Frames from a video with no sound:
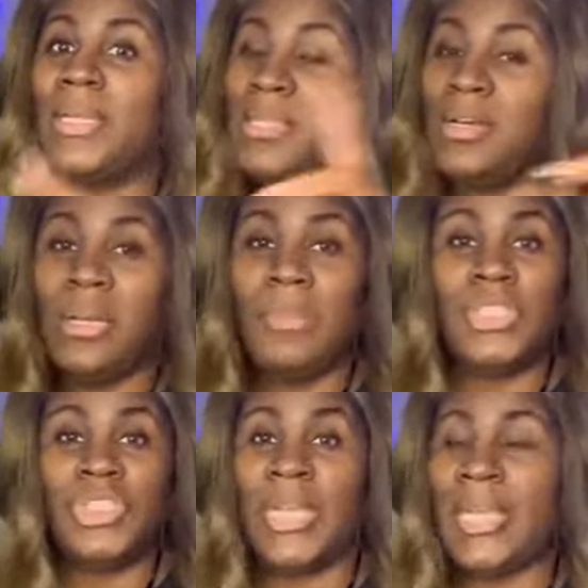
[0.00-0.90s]
And it's going to
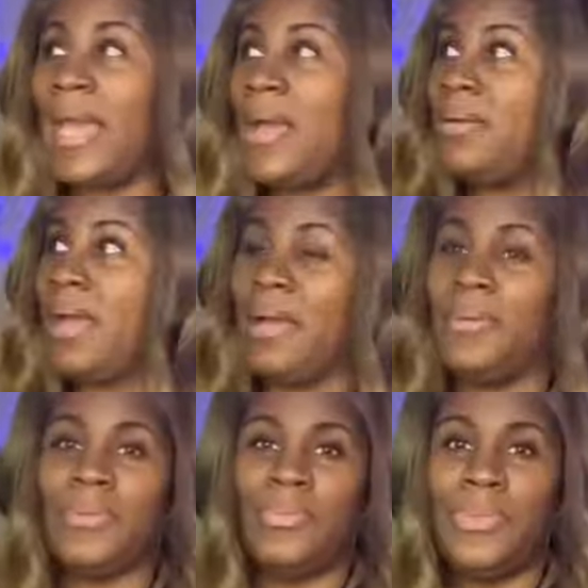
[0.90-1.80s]
come out
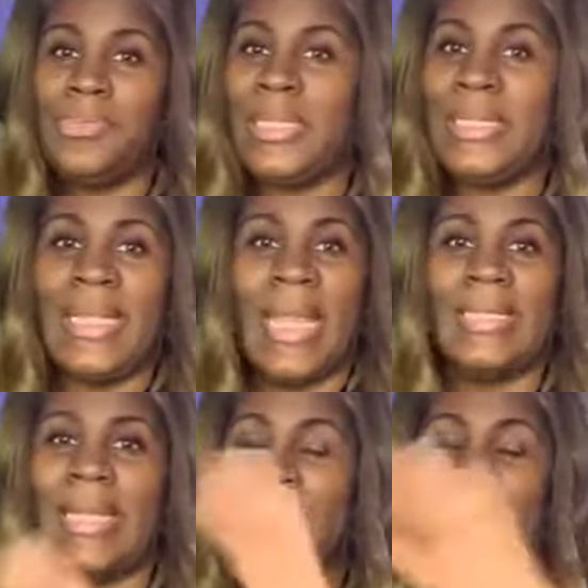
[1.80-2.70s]
checkout. When you see the
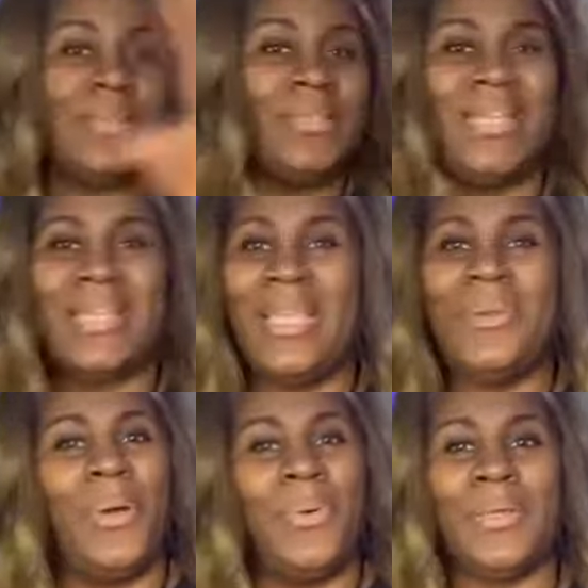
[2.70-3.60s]
$99, just
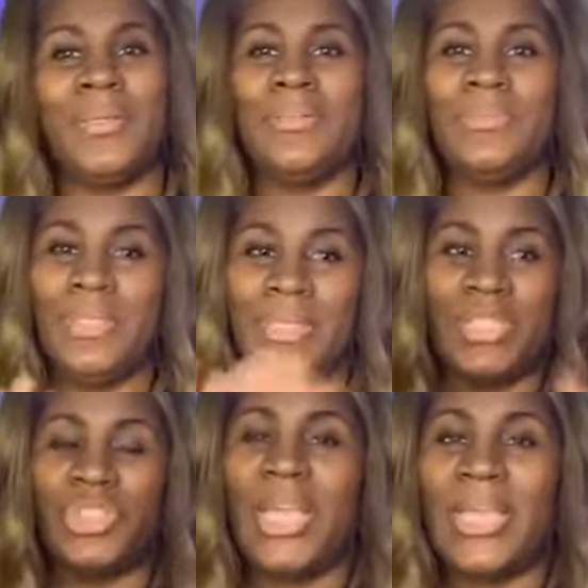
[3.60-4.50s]
keep going. When
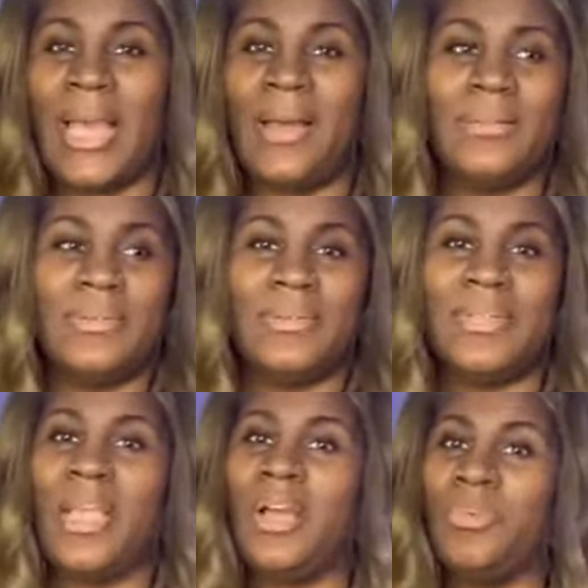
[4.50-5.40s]
at checkout,
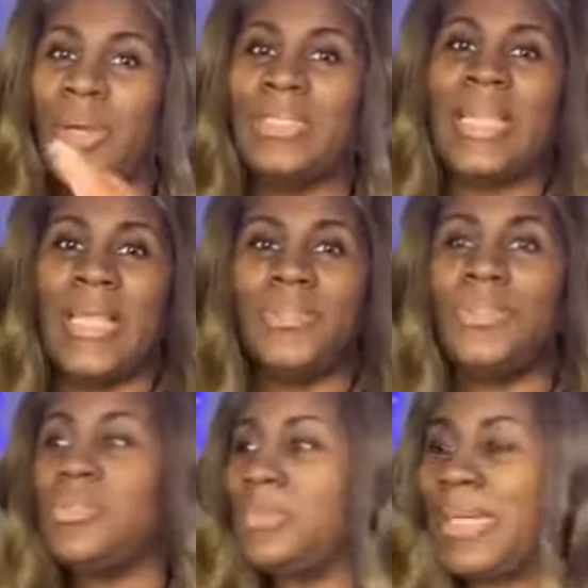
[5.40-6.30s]
they're going to recognize
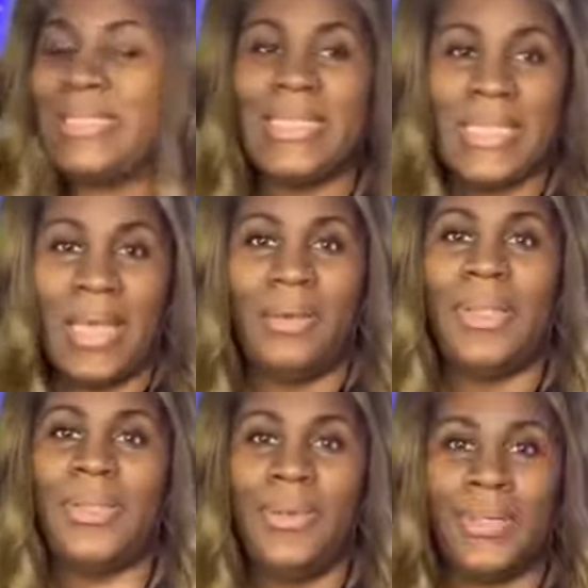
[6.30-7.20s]
you using my
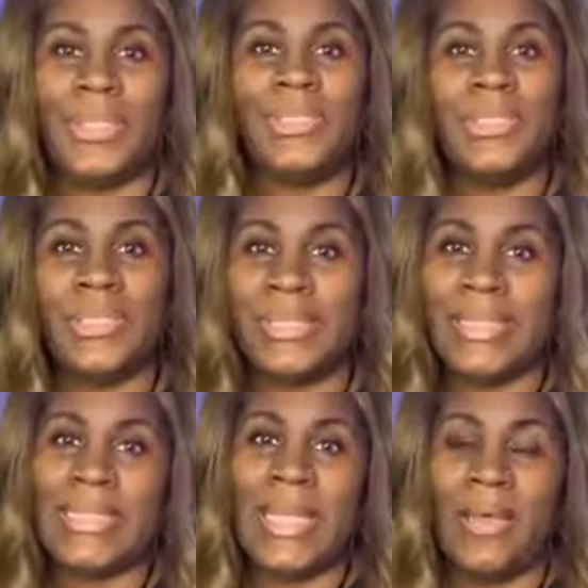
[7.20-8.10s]
discount, and you're going to get you a
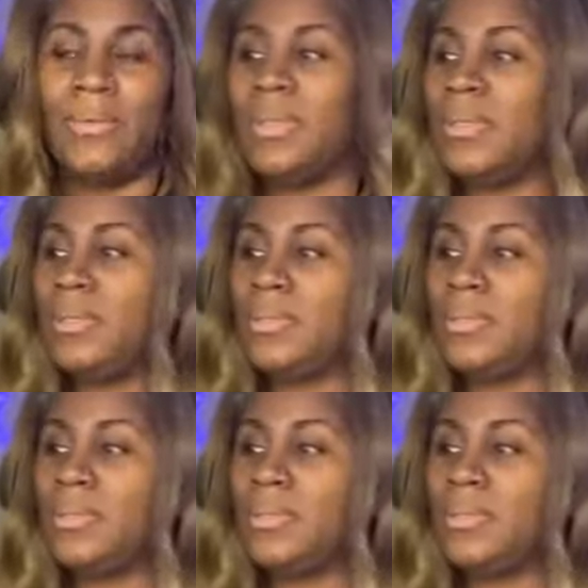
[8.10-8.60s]
good discount